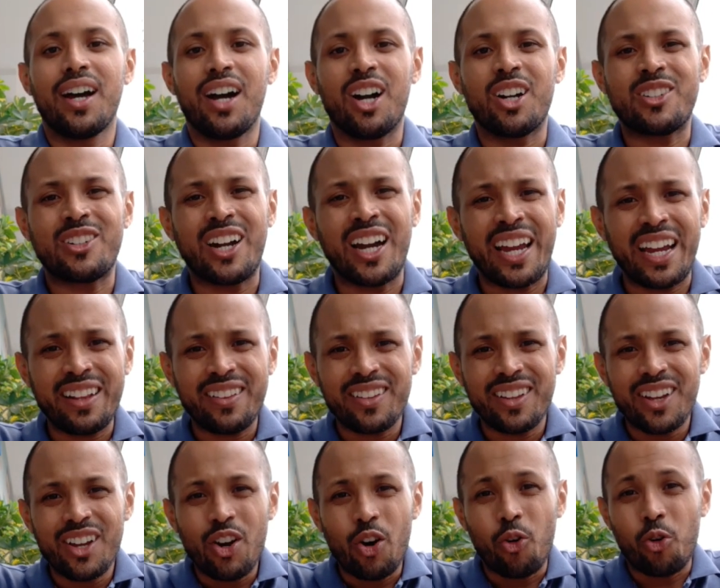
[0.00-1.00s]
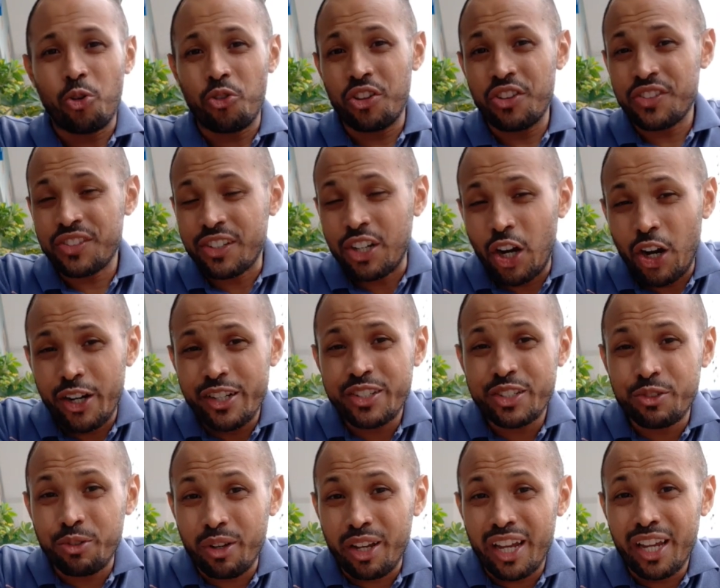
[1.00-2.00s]
All right? Or this car is
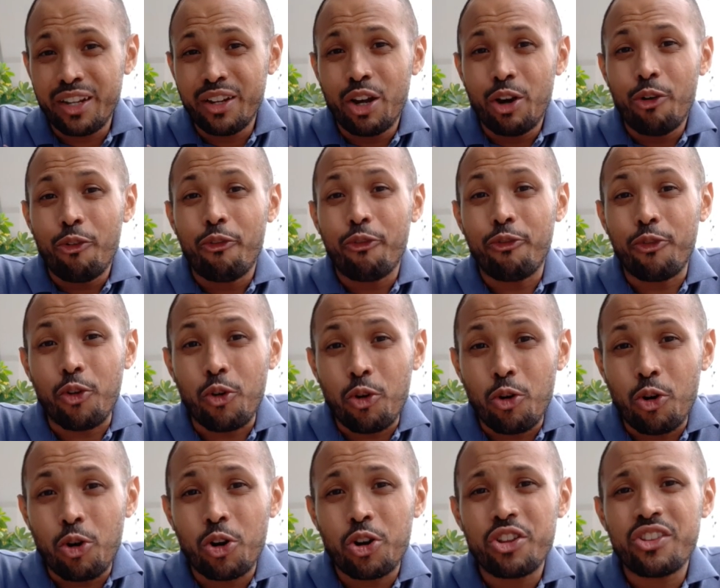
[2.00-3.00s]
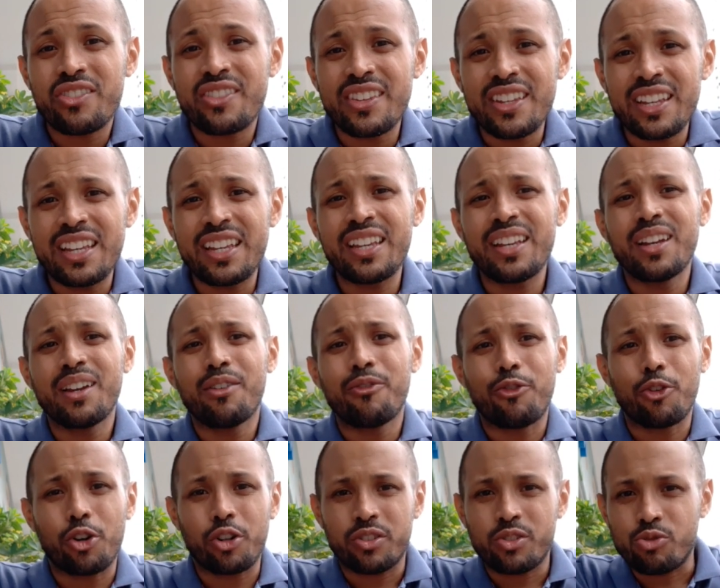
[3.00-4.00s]
great for
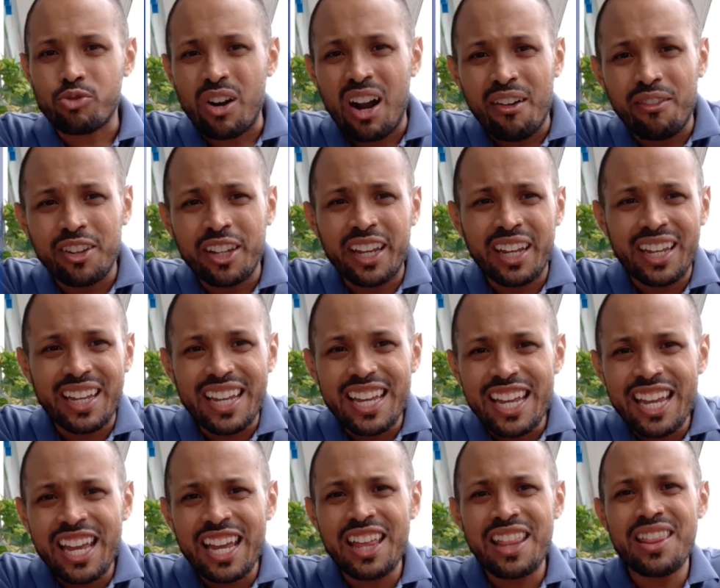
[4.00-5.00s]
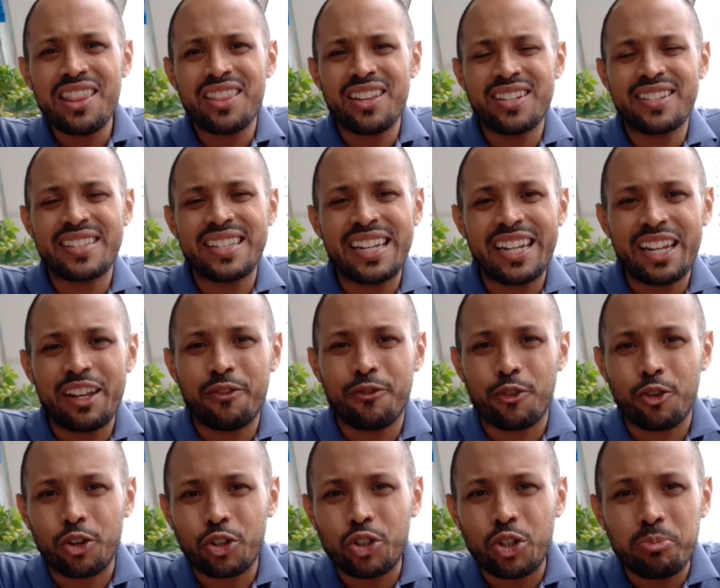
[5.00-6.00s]
traveling in the city,
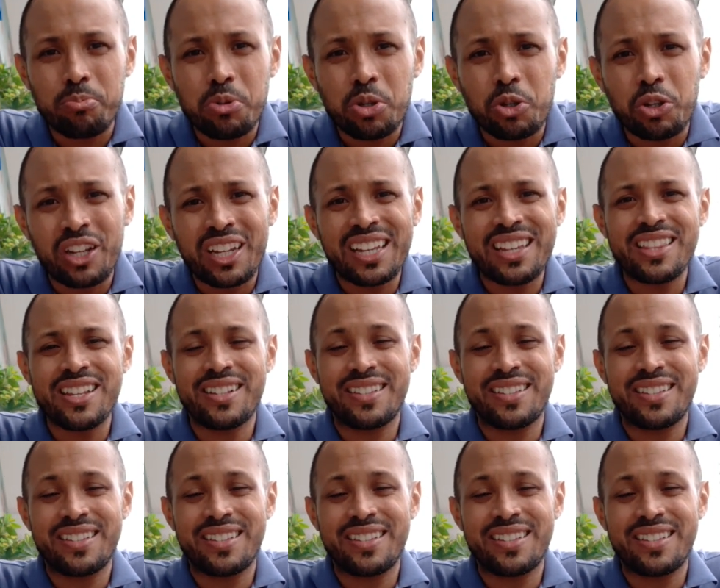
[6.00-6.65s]
for commuting in the